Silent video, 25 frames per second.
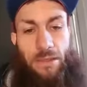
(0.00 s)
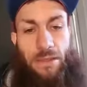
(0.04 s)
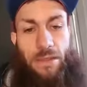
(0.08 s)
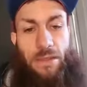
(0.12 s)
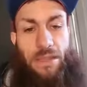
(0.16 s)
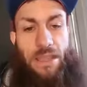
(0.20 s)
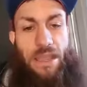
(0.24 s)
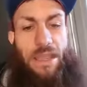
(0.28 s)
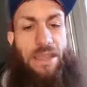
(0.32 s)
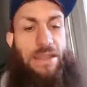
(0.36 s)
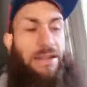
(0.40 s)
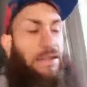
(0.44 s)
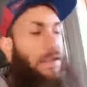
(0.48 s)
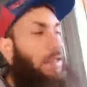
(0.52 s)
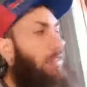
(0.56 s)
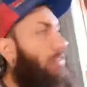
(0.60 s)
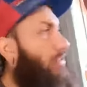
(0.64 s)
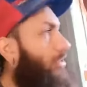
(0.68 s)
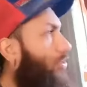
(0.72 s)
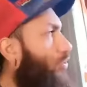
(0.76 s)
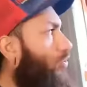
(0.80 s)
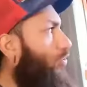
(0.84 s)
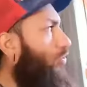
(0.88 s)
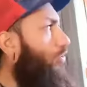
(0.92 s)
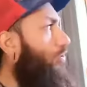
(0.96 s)
in in
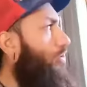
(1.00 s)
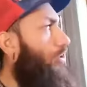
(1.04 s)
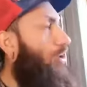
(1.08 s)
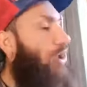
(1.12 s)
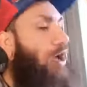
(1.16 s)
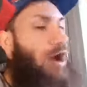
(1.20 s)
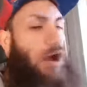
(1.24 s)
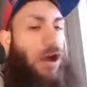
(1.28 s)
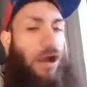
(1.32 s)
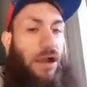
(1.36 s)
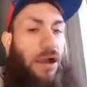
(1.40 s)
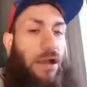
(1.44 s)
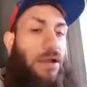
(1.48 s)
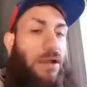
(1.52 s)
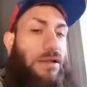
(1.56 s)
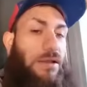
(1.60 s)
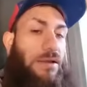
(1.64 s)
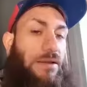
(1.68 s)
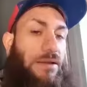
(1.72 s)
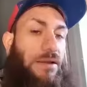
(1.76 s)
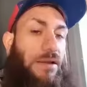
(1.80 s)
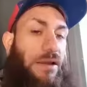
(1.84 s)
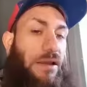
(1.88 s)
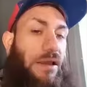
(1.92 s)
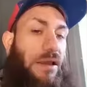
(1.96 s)
the court of law,
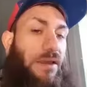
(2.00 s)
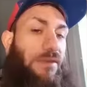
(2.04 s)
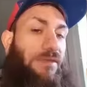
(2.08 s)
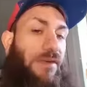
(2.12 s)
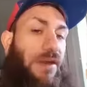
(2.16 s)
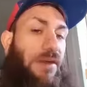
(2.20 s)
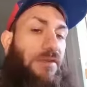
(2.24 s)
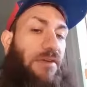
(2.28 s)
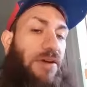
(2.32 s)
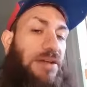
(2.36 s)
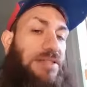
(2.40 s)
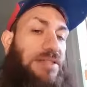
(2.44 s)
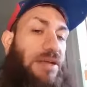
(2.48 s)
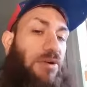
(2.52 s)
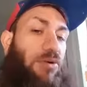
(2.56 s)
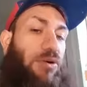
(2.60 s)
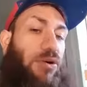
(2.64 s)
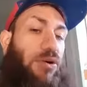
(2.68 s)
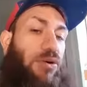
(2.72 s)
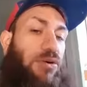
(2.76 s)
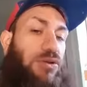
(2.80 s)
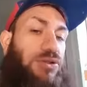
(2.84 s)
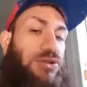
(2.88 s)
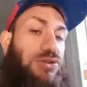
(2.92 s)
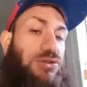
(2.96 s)
if if I say we're
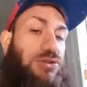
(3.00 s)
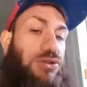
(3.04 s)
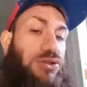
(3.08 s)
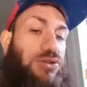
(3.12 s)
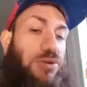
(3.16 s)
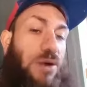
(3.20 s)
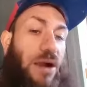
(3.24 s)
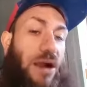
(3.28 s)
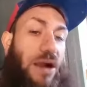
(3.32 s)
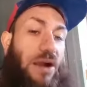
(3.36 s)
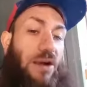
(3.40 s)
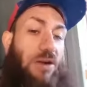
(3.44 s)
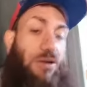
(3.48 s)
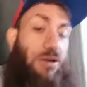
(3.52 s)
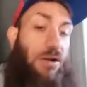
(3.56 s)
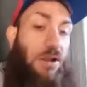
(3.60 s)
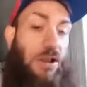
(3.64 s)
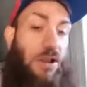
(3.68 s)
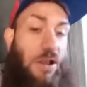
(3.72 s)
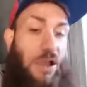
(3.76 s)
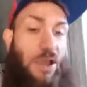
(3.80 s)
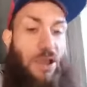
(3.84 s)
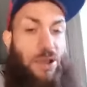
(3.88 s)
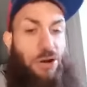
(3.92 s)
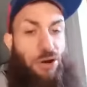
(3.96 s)
going to a trial
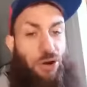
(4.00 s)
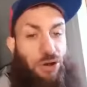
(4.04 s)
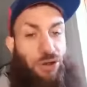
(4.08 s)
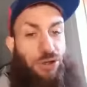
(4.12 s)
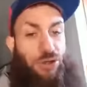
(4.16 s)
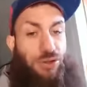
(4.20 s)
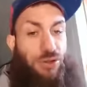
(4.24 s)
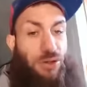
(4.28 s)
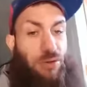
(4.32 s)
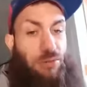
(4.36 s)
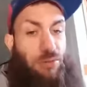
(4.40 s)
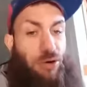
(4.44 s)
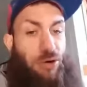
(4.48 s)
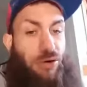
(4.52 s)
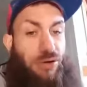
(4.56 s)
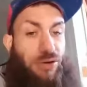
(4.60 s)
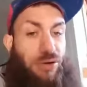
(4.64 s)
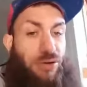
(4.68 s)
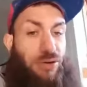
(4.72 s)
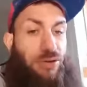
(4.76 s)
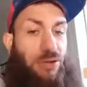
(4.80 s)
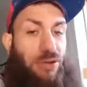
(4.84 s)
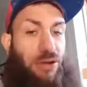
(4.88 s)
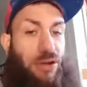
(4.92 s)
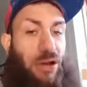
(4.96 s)
and are you the
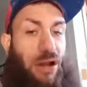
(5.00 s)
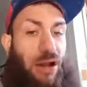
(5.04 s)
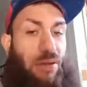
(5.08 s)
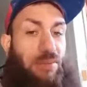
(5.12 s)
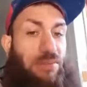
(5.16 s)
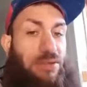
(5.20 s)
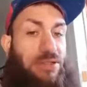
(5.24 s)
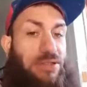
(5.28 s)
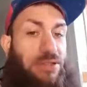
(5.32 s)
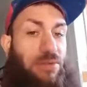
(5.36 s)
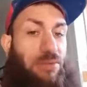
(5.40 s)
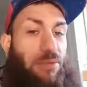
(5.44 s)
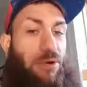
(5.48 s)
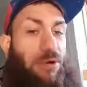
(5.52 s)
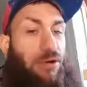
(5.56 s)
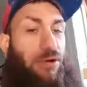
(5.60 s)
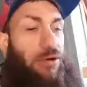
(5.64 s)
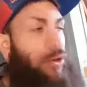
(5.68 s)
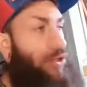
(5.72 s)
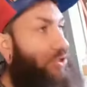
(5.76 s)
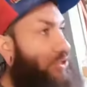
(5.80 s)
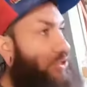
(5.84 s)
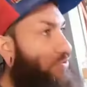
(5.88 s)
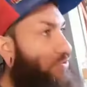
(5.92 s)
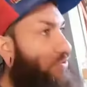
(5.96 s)
murderer or the accomplice to
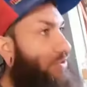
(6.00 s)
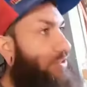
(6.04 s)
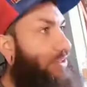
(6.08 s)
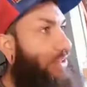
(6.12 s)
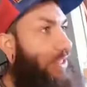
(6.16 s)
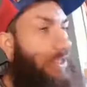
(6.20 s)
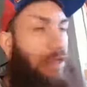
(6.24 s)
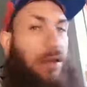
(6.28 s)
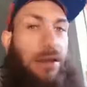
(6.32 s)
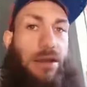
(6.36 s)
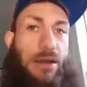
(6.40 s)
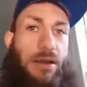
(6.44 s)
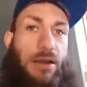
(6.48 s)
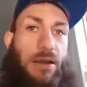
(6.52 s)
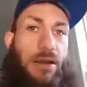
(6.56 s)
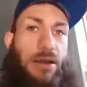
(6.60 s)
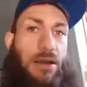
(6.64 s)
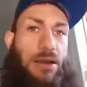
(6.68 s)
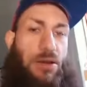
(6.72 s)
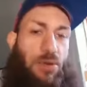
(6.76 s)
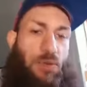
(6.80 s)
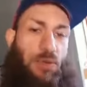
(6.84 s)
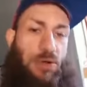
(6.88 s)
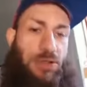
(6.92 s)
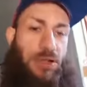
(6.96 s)
murder, you would think
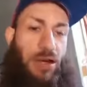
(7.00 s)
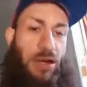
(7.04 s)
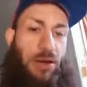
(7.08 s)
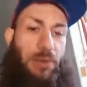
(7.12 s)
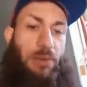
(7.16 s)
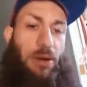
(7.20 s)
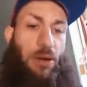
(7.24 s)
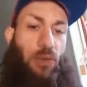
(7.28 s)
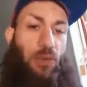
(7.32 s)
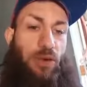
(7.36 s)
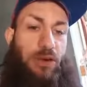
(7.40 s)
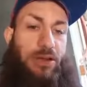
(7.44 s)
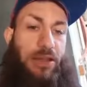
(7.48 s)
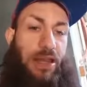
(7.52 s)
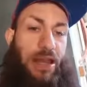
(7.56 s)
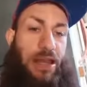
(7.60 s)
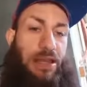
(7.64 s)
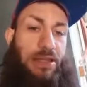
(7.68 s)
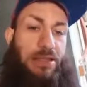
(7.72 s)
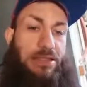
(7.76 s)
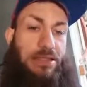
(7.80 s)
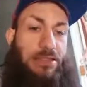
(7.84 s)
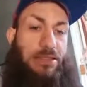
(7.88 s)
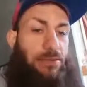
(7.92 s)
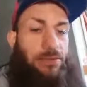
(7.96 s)
we're talking about one
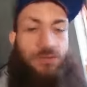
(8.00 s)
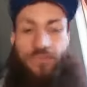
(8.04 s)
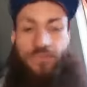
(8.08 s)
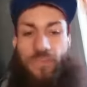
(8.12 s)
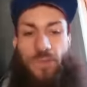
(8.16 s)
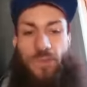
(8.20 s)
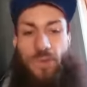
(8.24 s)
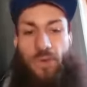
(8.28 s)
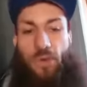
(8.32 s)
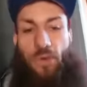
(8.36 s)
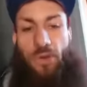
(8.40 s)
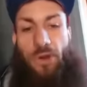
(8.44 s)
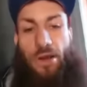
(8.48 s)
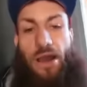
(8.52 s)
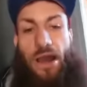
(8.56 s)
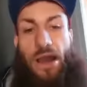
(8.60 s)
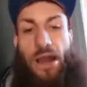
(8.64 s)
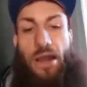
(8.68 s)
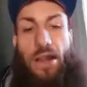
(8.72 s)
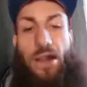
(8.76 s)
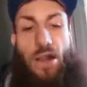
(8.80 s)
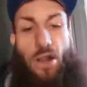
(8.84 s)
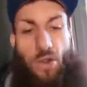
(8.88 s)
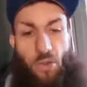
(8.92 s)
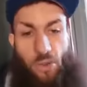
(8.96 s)
case. We're
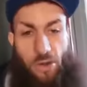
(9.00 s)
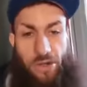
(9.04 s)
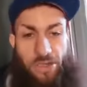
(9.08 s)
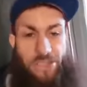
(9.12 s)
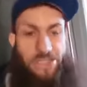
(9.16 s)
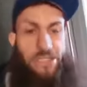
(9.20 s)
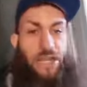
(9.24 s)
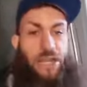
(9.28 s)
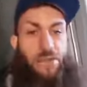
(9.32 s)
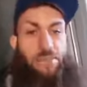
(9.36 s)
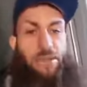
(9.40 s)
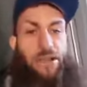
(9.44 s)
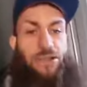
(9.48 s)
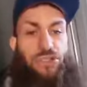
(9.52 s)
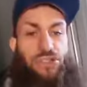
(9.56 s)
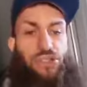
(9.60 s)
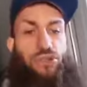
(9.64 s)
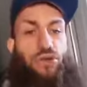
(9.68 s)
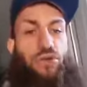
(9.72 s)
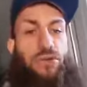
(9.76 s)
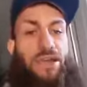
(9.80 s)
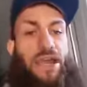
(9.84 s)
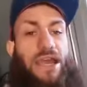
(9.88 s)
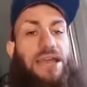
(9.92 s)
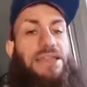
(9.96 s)
not. We're going to talk about
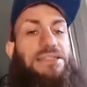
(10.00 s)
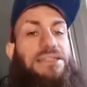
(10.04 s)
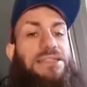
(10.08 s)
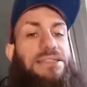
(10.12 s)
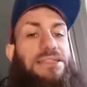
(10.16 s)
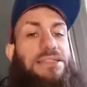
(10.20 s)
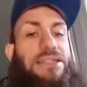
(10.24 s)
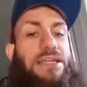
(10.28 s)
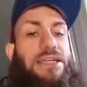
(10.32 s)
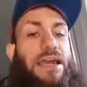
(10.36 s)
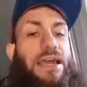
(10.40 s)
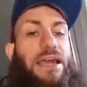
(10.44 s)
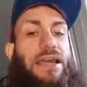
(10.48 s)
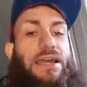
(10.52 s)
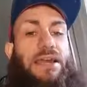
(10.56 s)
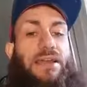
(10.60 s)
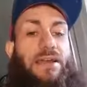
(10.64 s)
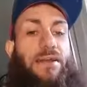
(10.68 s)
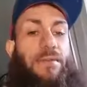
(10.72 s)
two cases today.